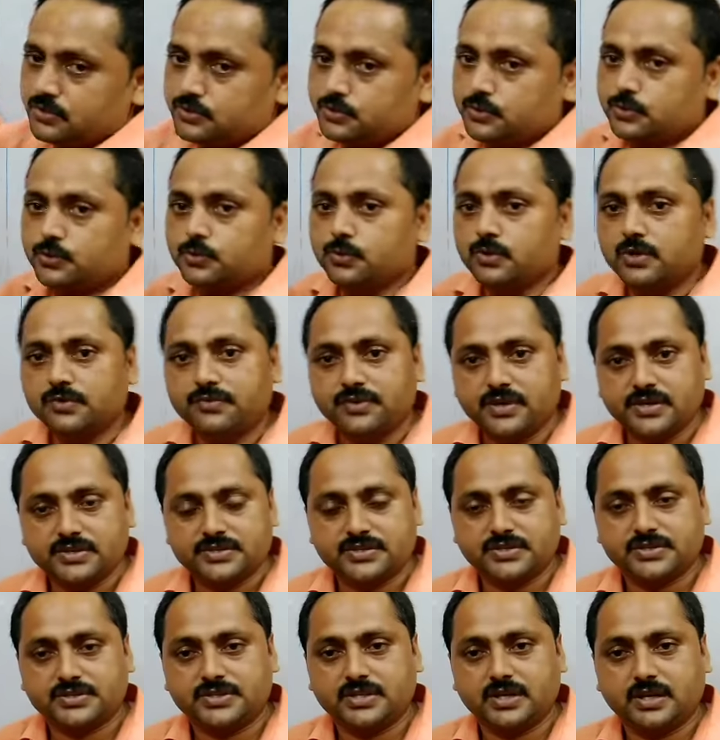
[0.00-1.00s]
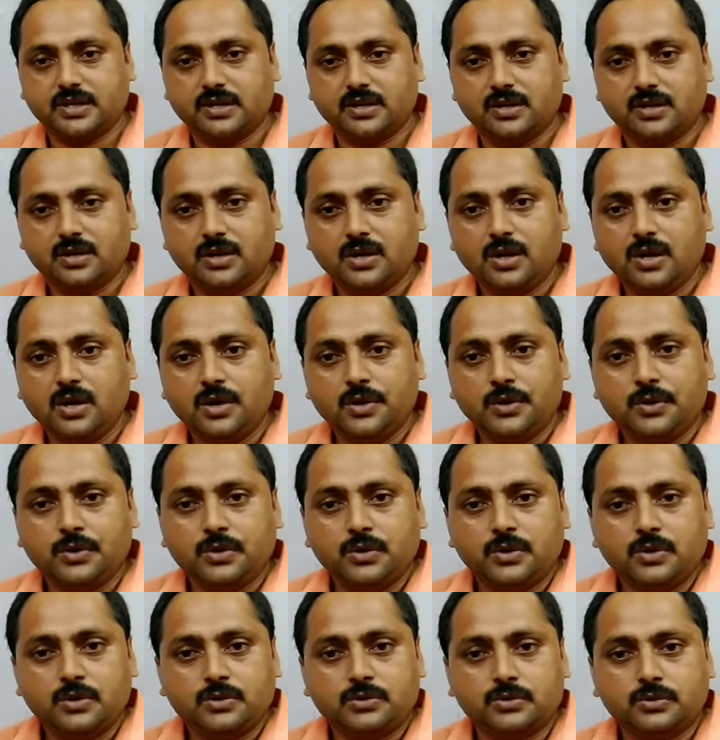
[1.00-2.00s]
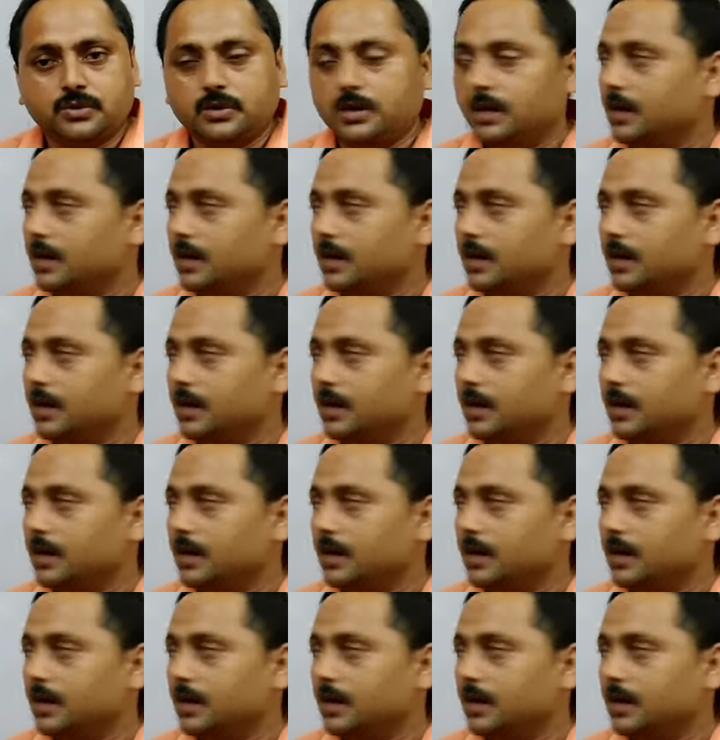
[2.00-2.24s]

2 difference is there. So